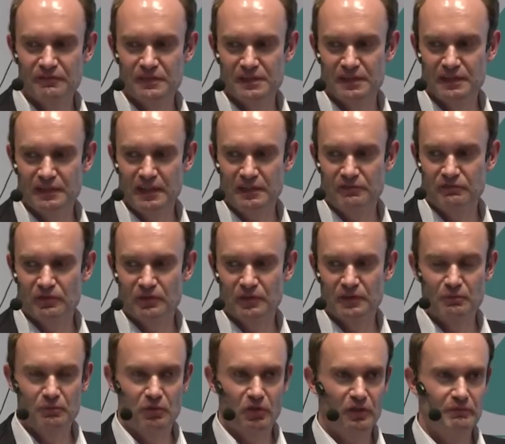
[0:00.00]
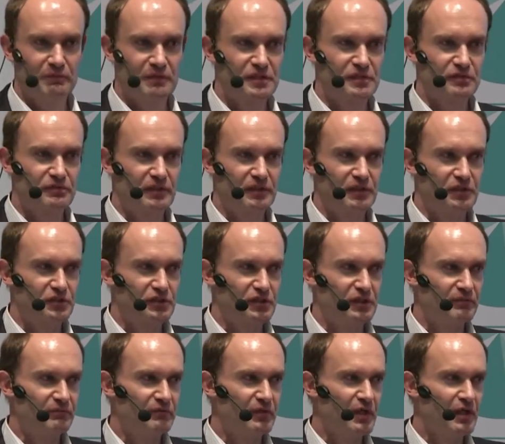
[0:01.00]
with the network deployment
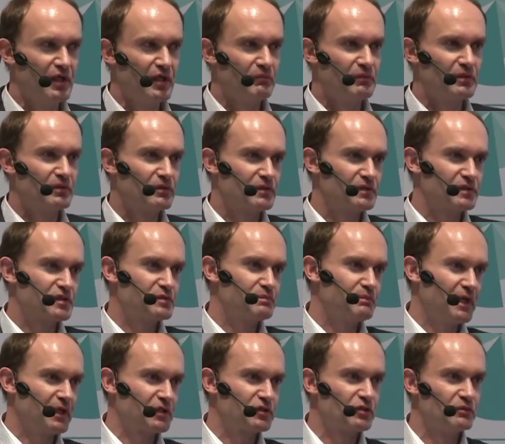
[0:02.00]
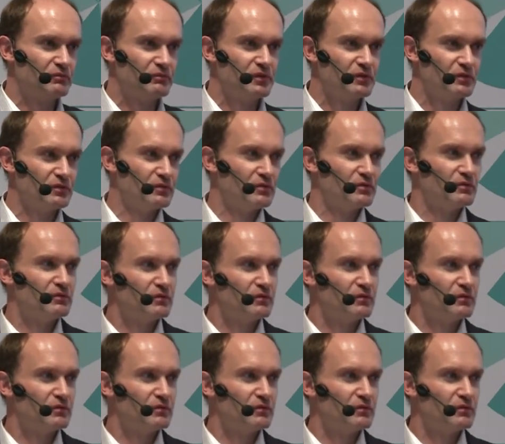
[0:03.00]
strategy. Because the spectrum you